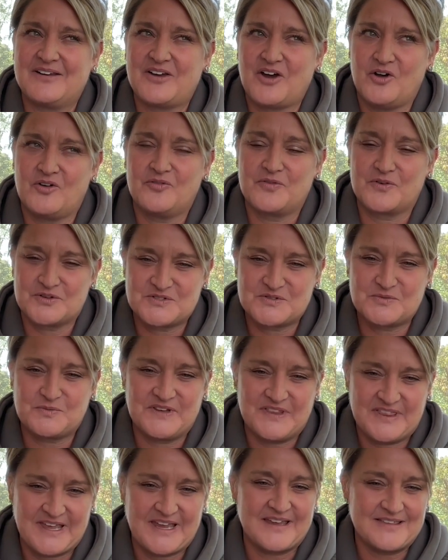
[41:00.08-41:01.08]
golfers
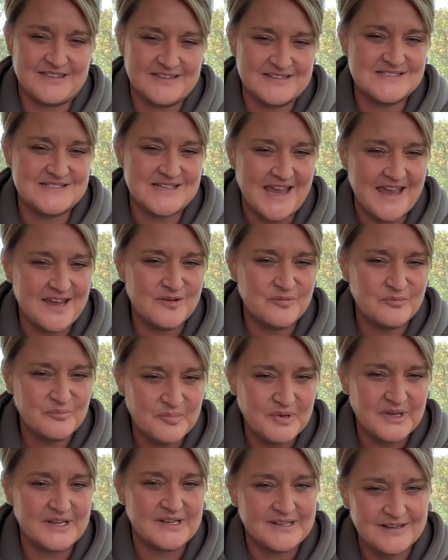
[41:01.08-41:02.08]
would think the same,
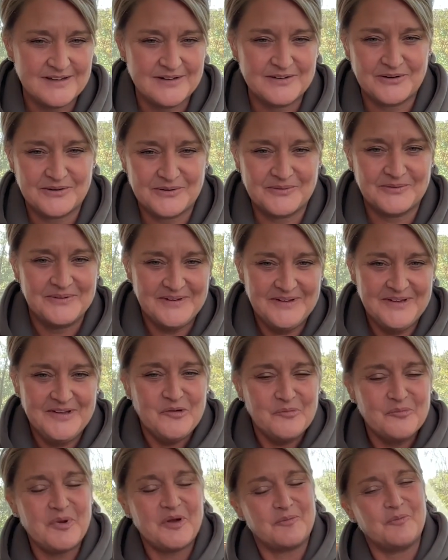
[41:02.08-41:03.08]
but
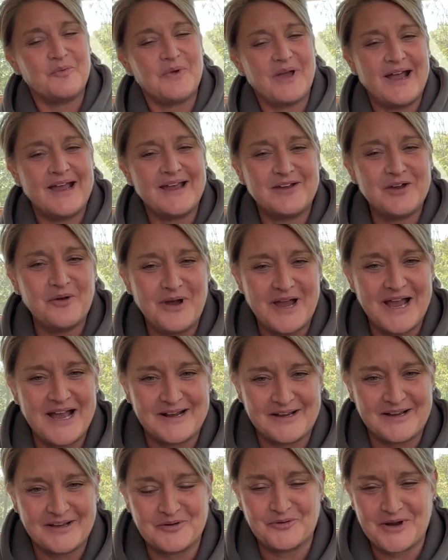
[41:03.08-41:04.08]
I go hack
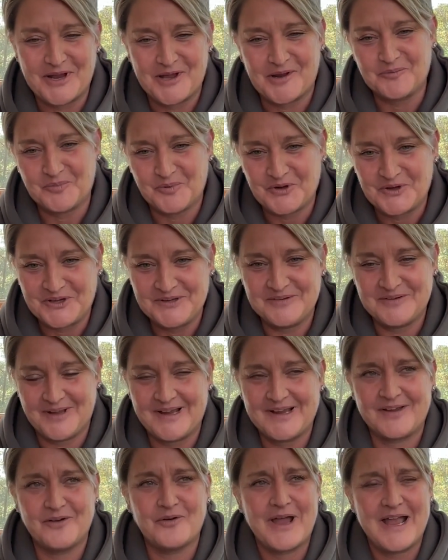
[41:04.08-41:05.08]
it around
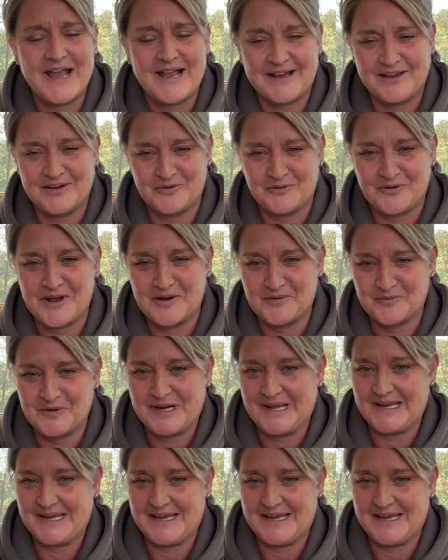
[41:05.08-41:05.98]
when I